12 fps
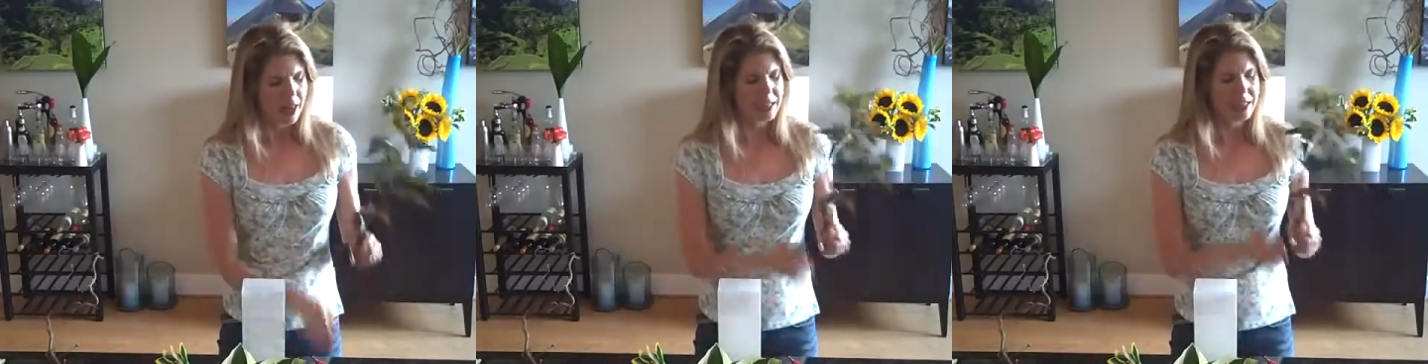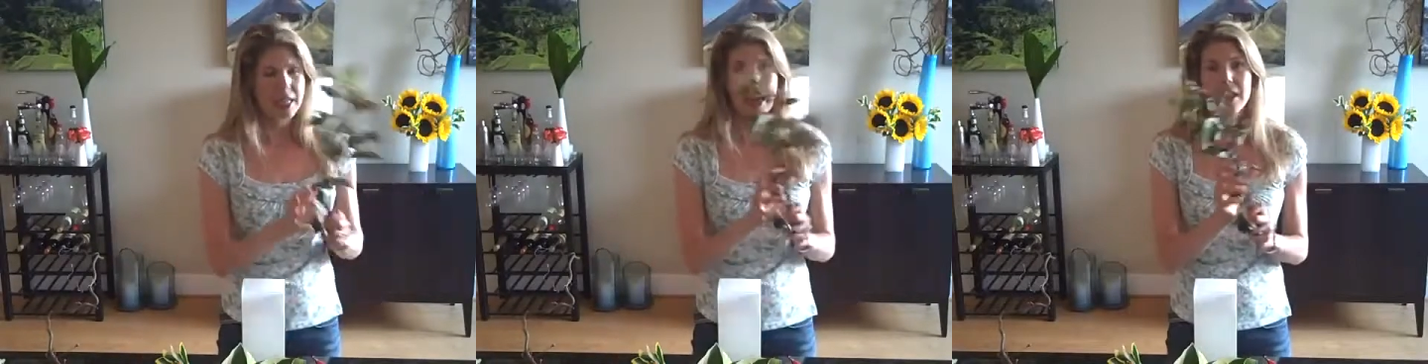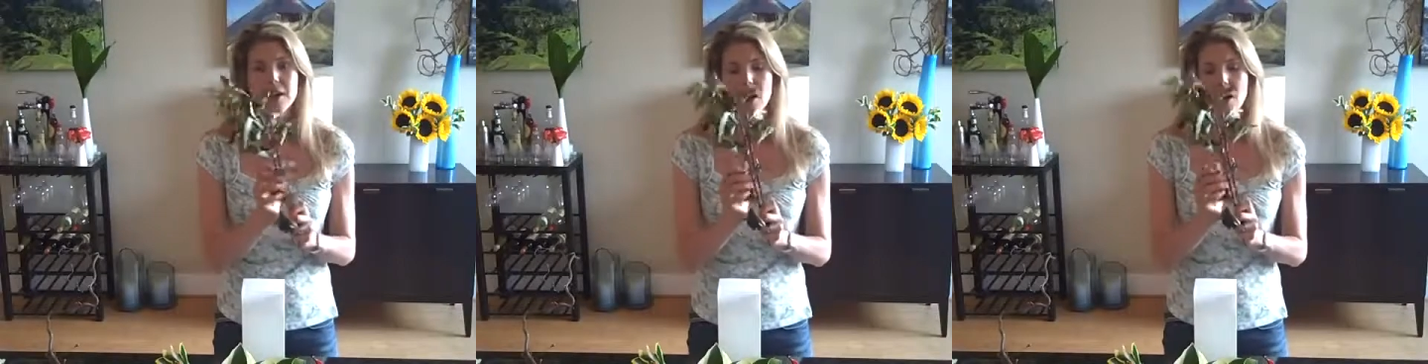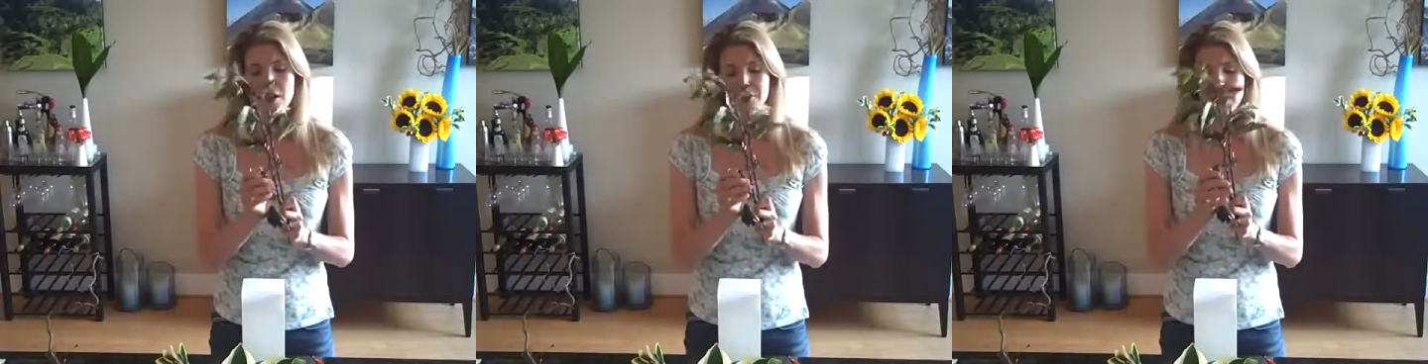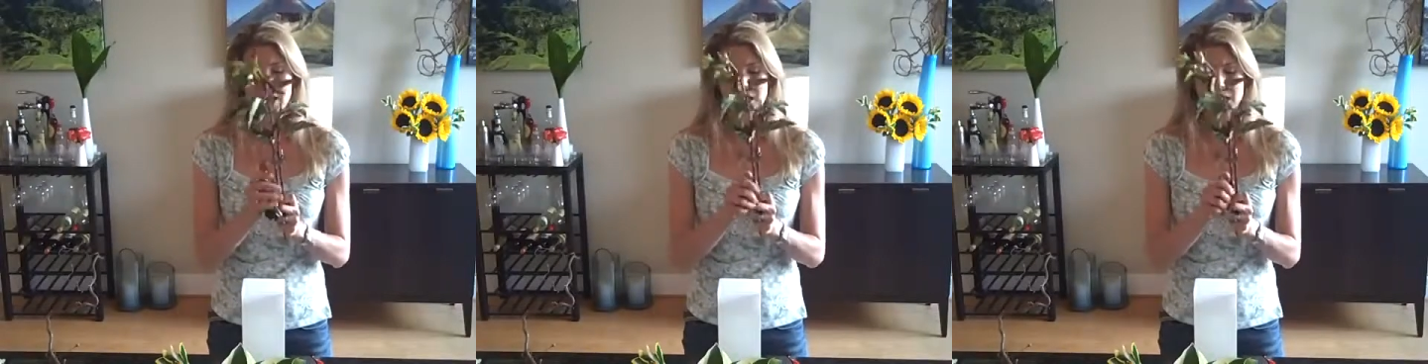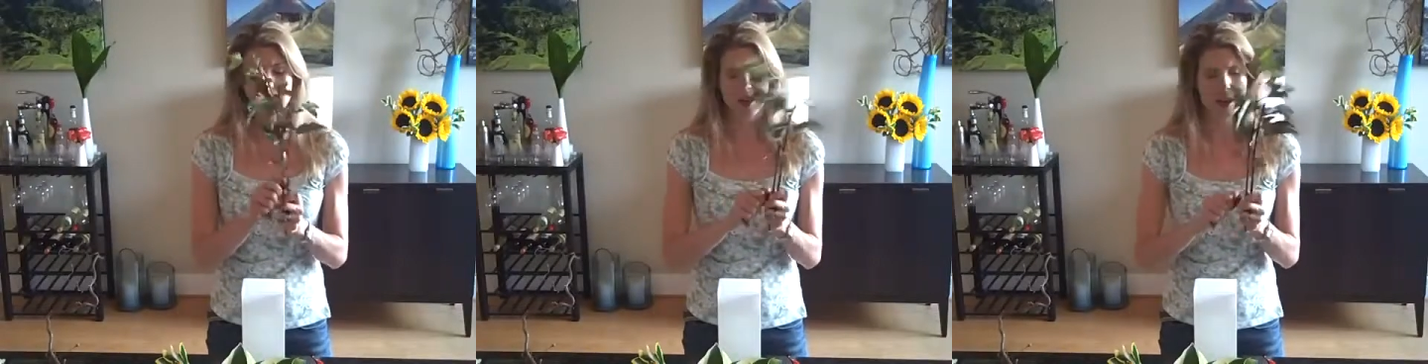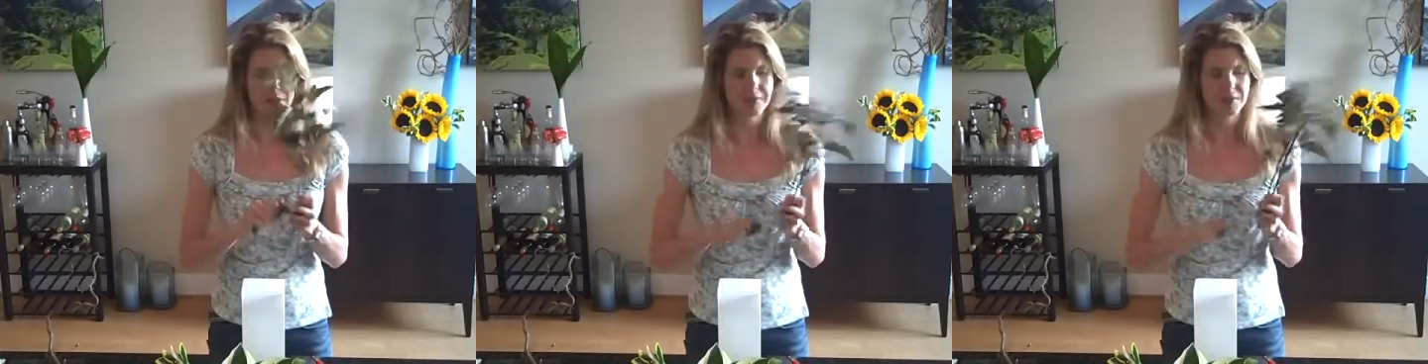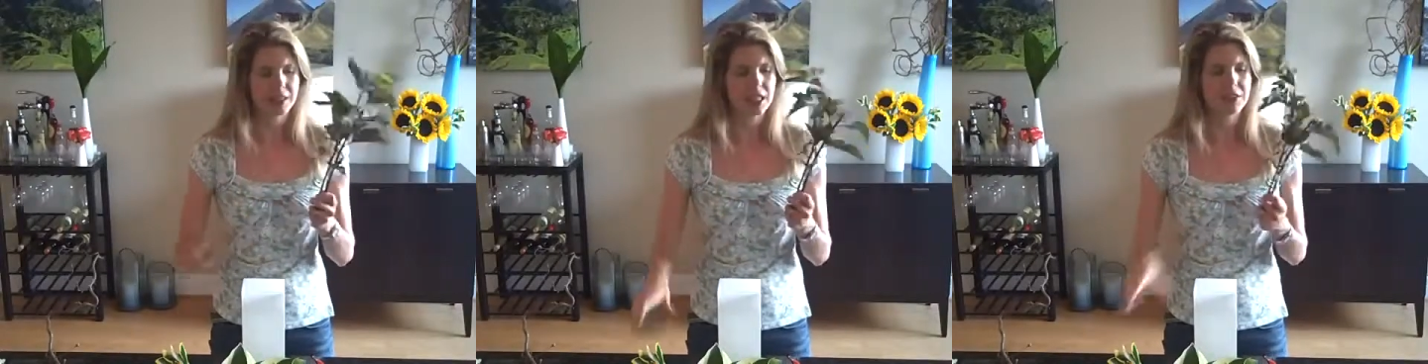and take off any
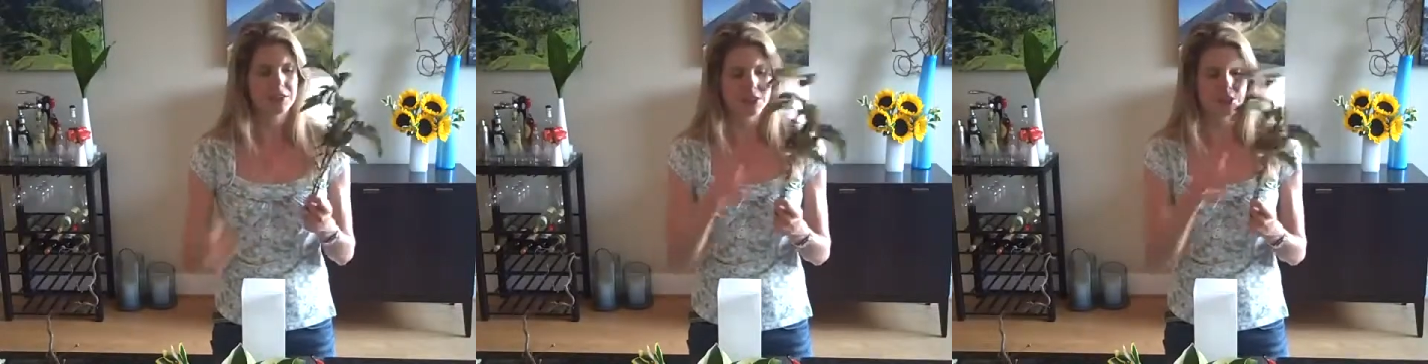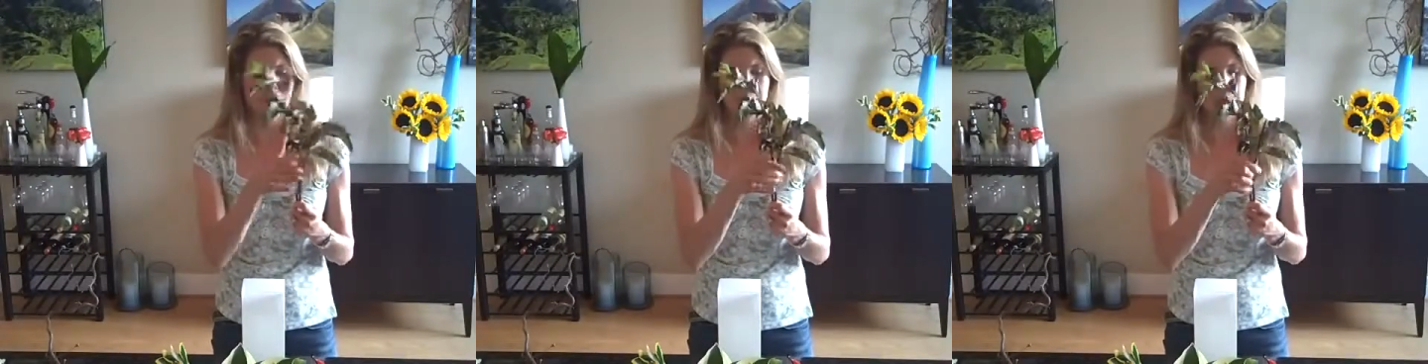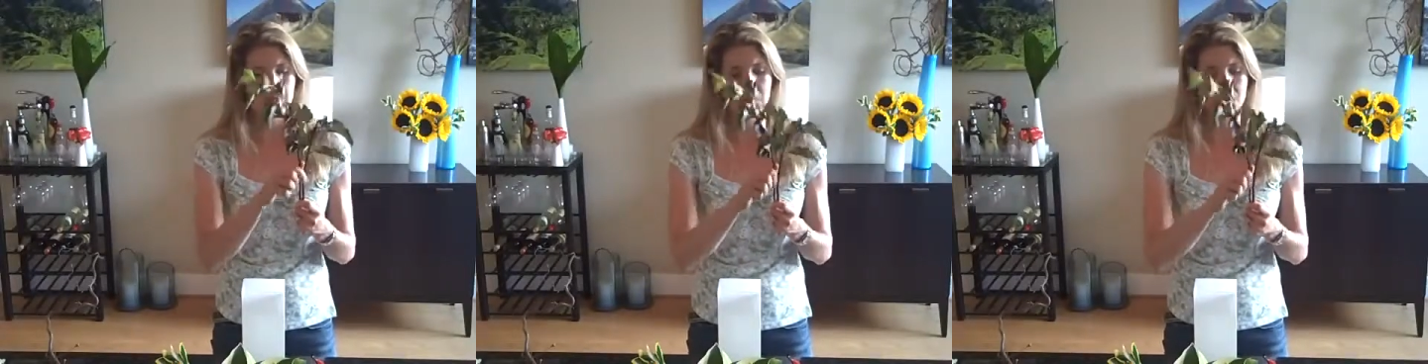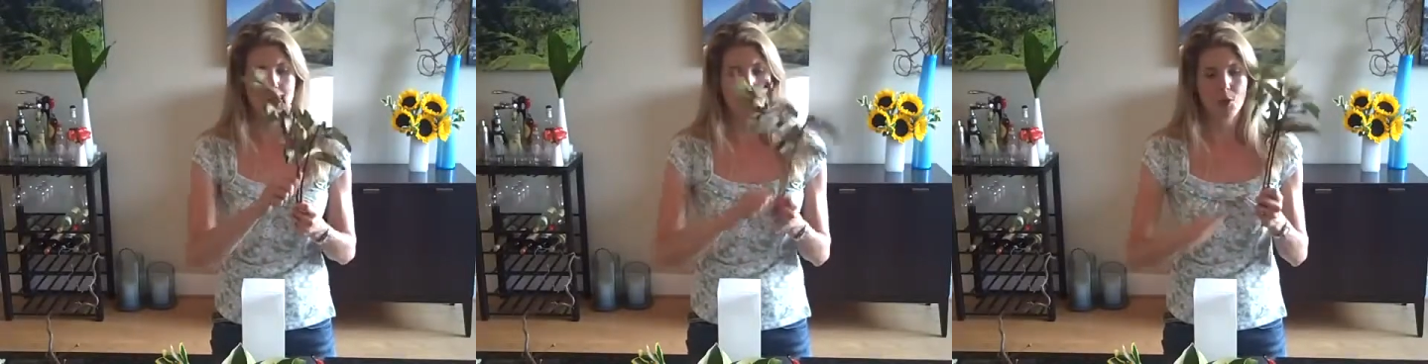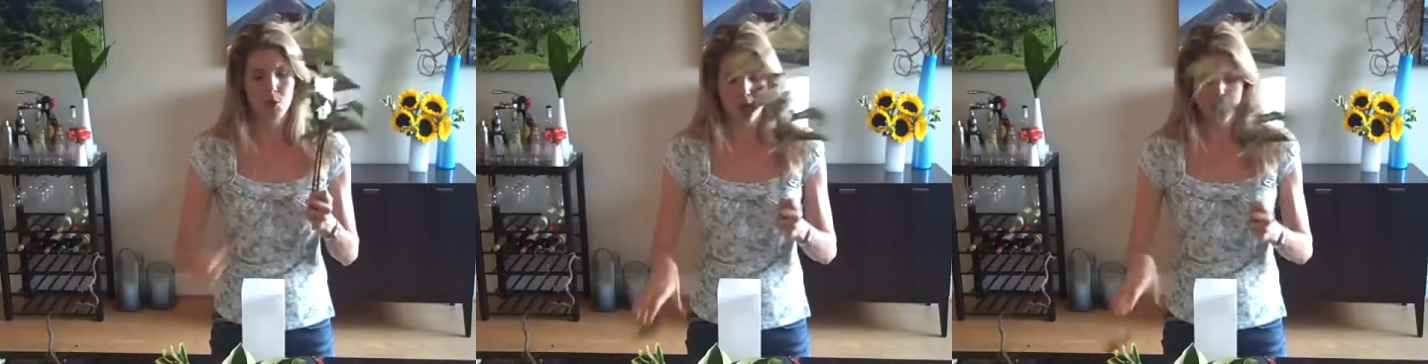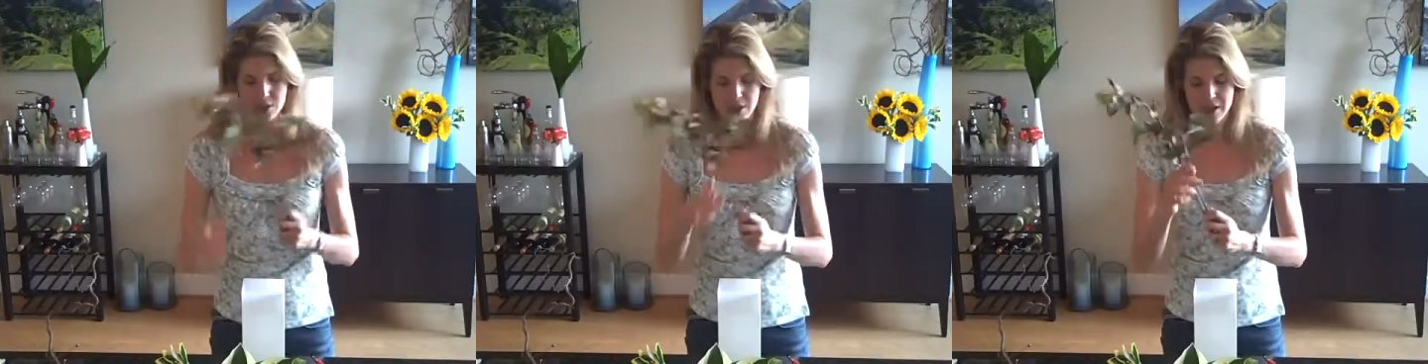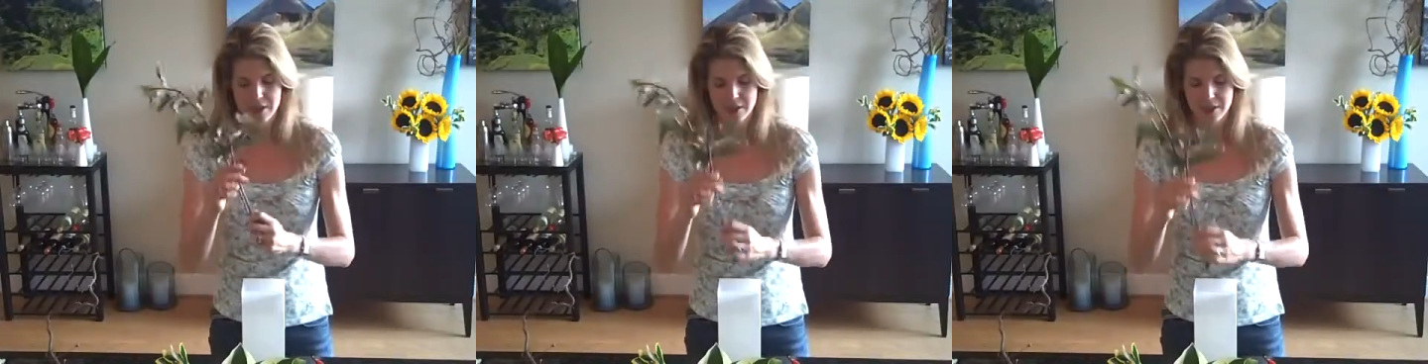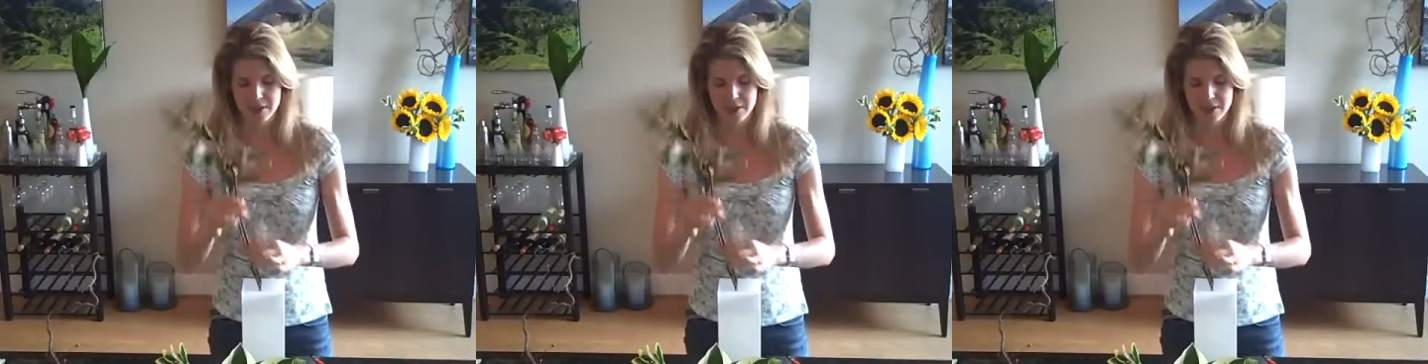leaves that are going to be below the water line.